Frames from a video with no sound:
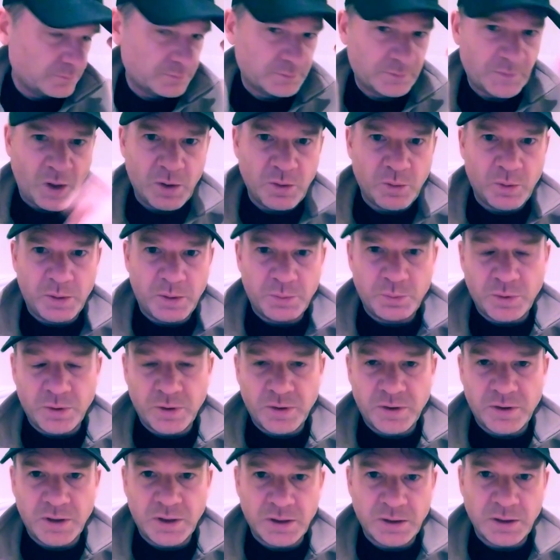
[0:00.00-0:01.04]
Oh, one more
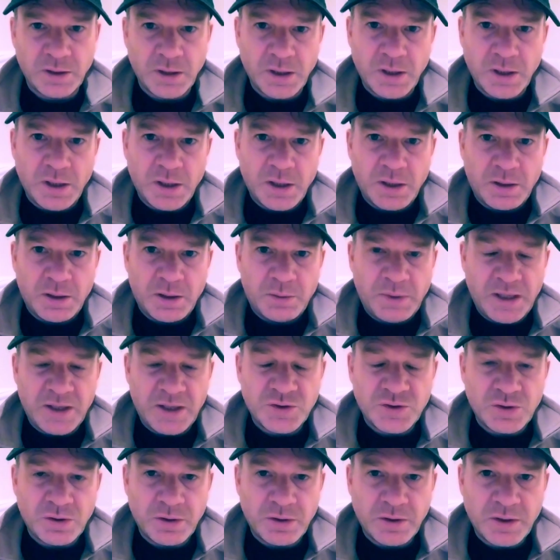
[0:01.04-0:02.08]
thing. Make
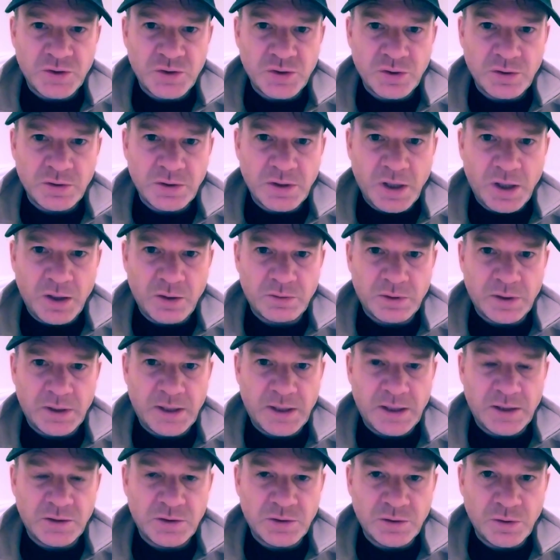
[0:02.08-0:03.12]
sure that you don't
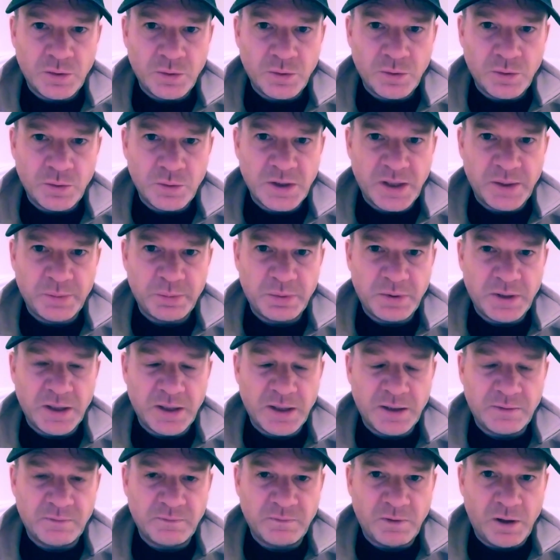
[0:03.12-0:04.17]
get too deeply
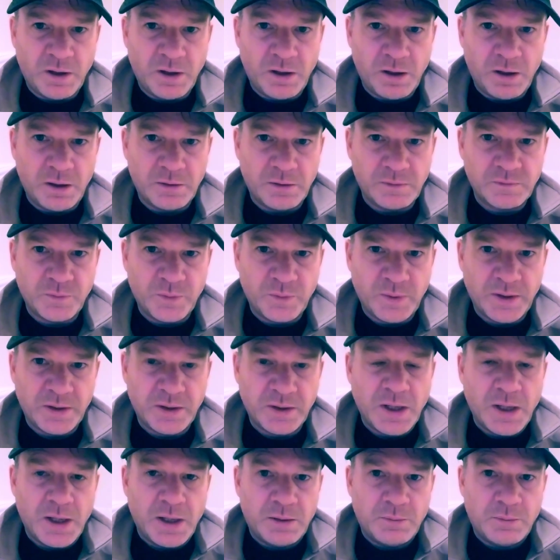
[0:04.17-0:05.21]
involved with
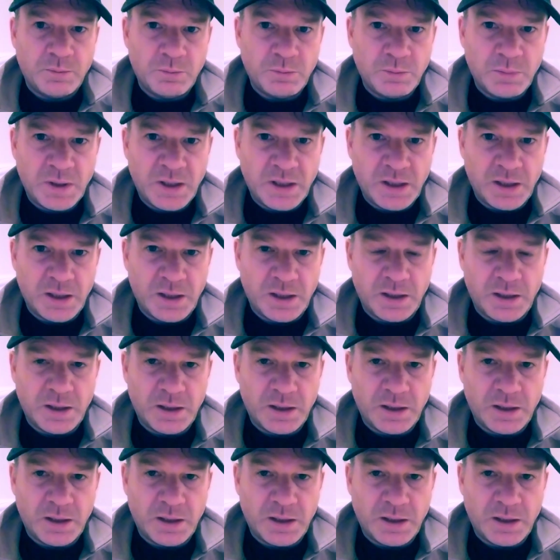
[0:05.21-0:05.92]
me,